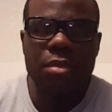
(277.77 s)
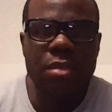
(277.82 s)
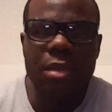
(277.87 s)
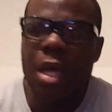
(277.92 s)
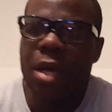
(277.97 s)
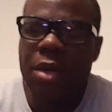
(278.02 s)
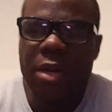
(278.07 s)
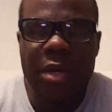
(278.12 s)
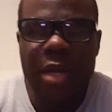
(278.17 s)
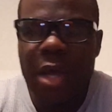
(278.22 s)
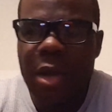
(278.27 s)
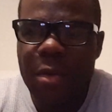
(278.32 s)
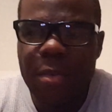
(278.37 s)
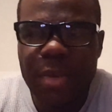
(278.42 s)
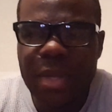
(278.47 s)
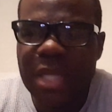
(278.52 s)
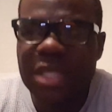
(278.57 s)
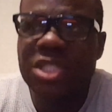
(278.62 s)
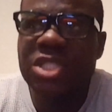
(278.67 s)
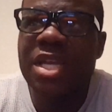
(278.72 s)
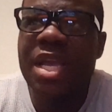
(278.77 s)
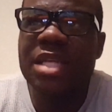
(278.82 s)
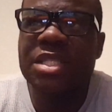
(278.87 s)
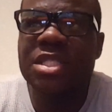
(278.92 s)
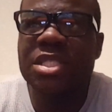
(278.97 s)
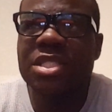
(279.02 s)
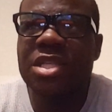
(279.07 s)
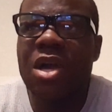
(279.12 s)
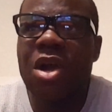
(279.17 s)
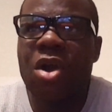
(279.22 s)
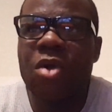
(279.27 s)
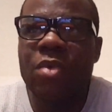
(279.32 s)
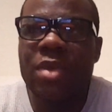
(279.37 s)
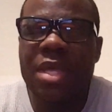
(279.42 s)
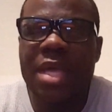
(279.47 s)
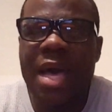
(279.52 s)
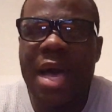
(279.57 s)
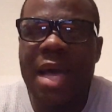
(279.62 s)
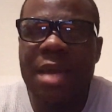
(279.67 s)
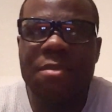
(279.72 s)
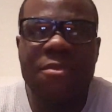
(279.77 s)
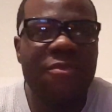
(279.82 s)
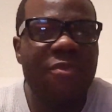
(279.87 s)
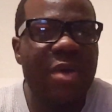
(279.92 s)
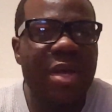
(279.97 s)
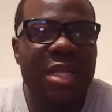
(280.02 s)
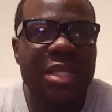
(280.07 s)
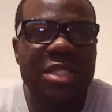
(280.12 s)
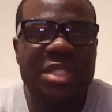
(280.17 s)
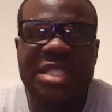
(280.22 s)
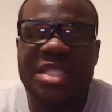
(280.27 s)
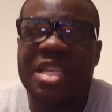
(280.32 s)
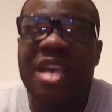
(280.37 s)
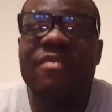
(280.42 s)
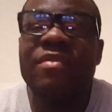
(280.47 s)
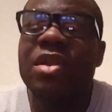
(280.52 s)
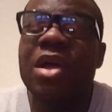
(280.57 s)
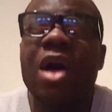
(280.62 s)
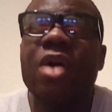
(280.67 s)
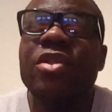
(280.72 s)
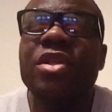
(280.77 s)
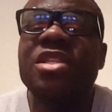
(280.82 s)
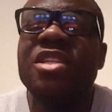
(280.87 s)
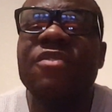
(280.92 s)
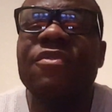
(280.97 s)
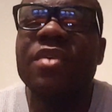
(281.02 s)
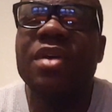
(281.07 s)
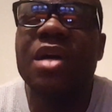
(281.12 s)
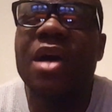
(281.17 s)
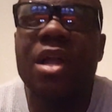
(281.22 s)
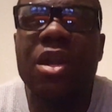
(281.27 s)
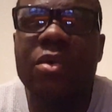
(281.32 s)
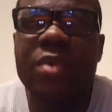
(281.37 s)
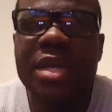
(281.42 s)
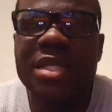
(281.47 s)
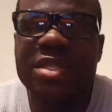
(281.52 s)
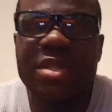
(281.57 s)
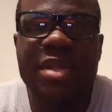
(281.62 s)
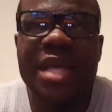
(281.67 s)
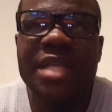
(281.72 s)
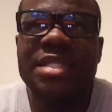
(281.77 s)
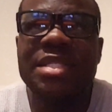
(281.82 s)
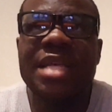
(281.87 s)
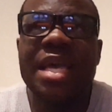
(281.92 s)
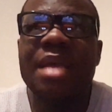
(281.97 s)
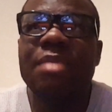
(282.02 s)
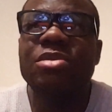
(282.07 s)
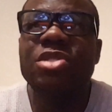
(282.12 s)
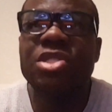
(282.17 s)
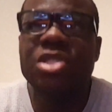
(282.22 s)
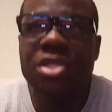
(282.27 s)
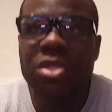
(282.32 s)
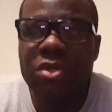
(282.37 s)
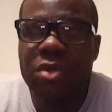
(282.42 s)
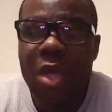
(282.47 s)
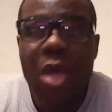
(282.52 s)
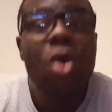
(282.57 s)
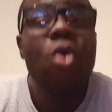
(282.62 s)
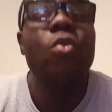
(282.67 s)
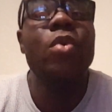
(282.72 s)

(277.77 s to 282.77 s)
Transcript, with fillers: No, no, no, because chances are we got fucking 7 other different colorways of that same shoe.